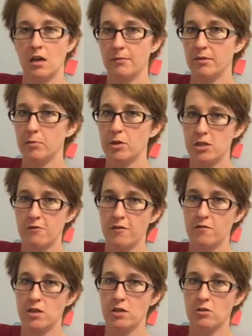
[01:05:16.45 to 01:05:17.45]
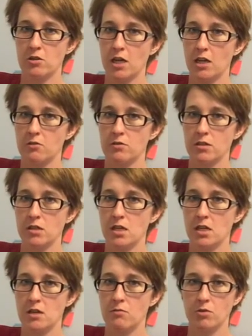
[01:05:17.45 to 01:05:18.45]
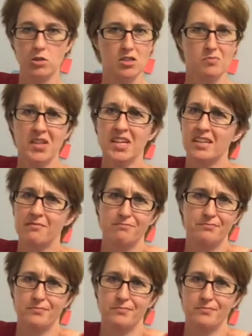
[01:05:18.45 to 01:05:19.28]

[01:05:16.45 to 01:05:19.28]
I'm limited to 1500 calories a day, which is plenty.